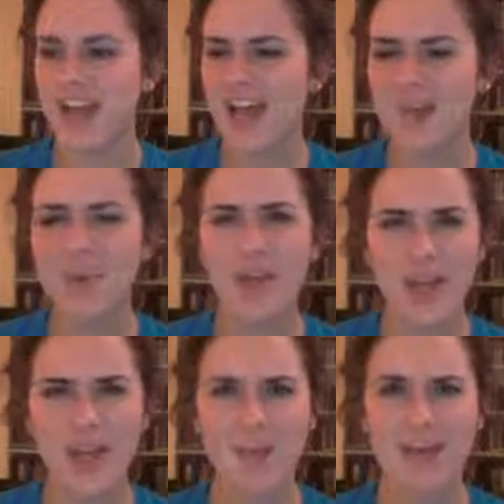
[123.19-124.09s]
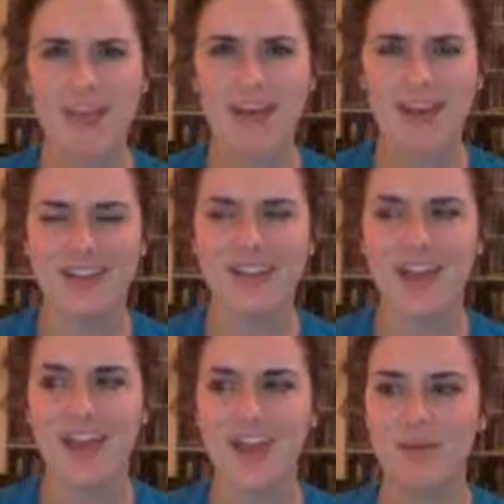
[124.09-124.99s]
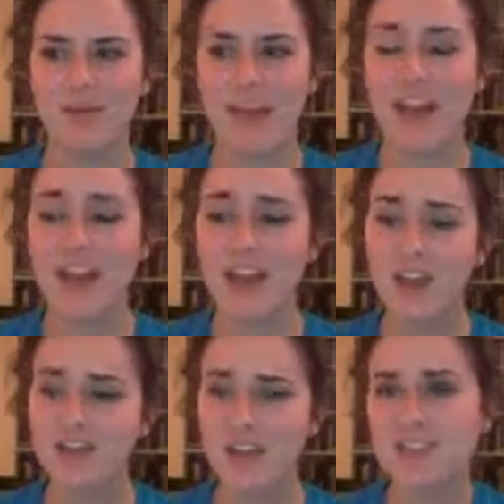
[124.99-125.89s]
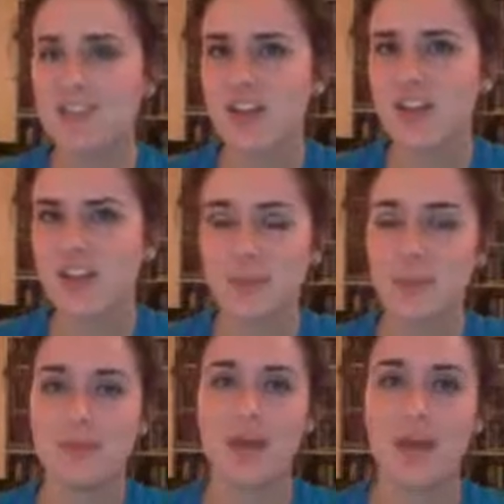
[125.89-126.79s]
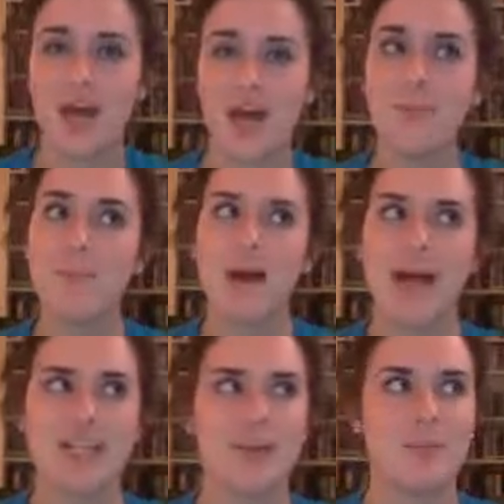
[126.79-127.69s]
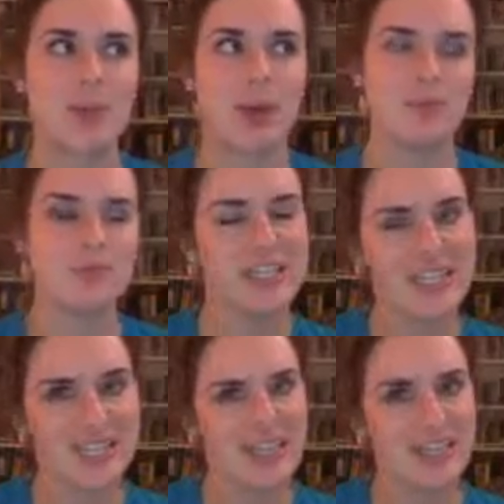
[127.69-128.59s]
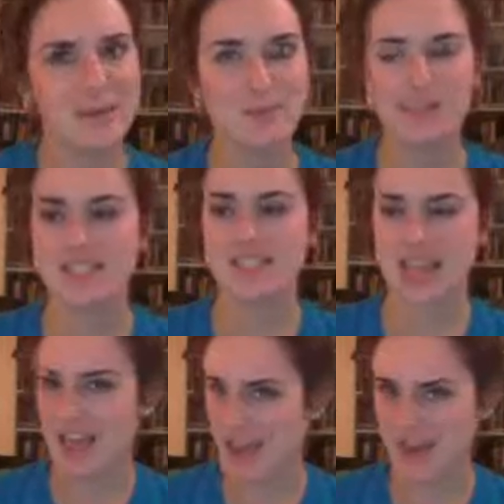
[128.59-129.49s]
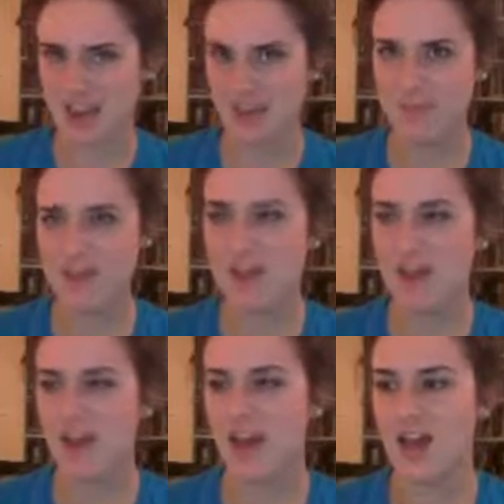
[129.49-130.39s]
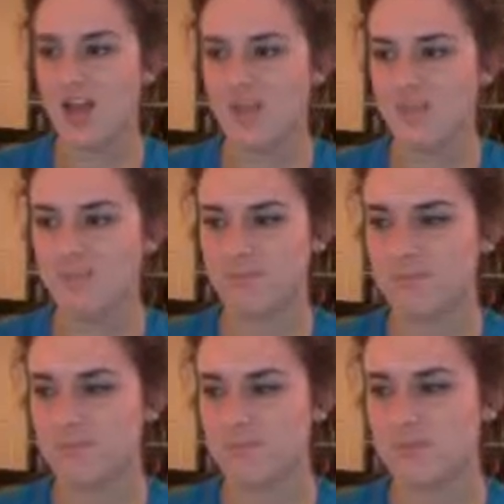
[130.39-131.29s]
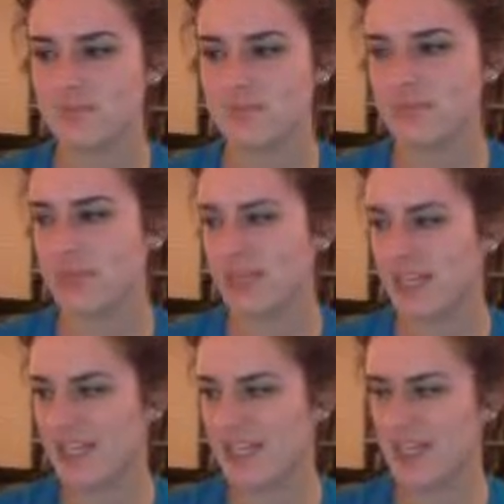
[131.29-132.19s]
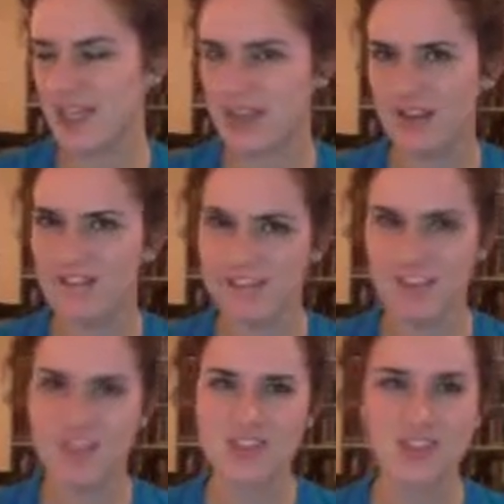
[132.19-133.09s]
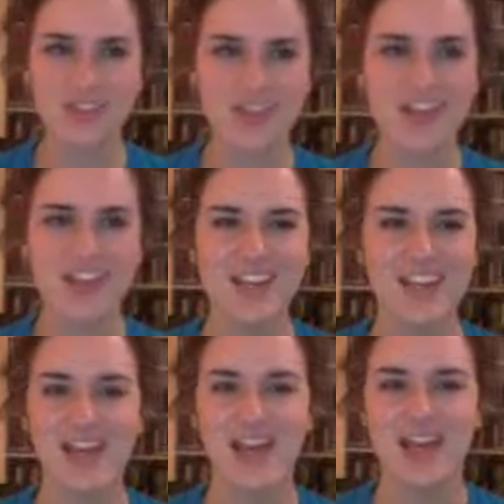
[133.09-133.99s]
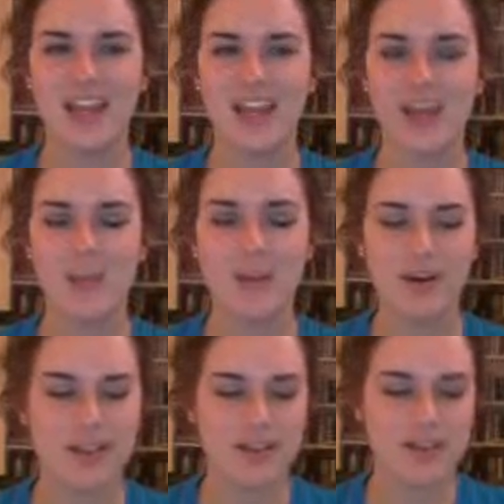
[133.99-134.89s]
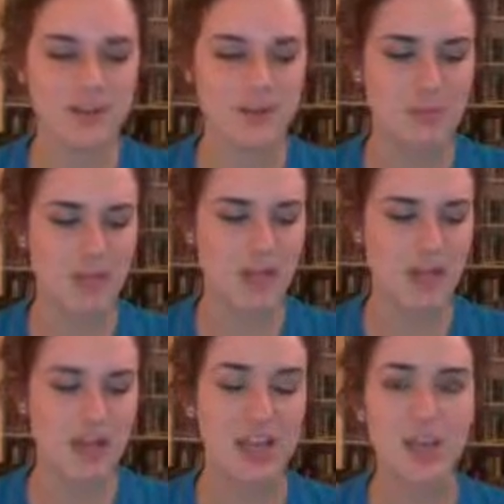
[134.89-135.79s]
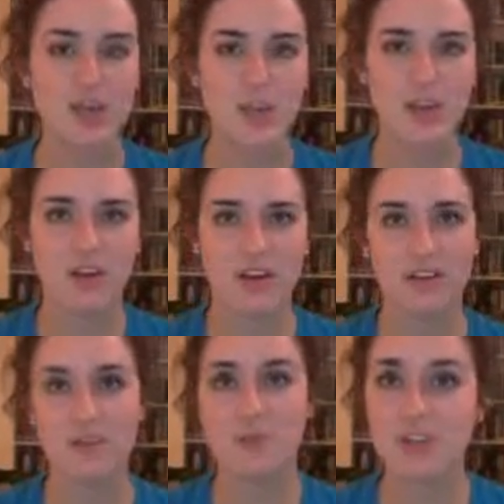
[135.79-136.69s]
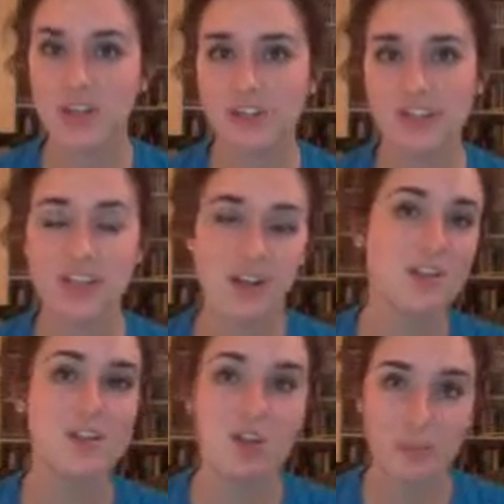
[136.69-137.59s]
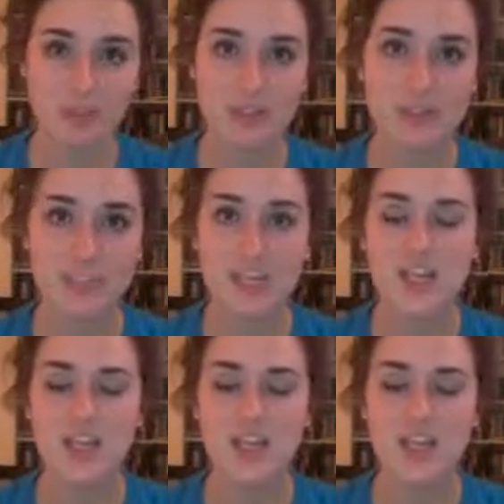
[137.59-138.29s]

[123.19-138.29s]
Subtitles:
I'm okay with that. And it's not like I'm buying and I'm not reading, because I am, but it feels good. I bought some, I was trying to find young adult books,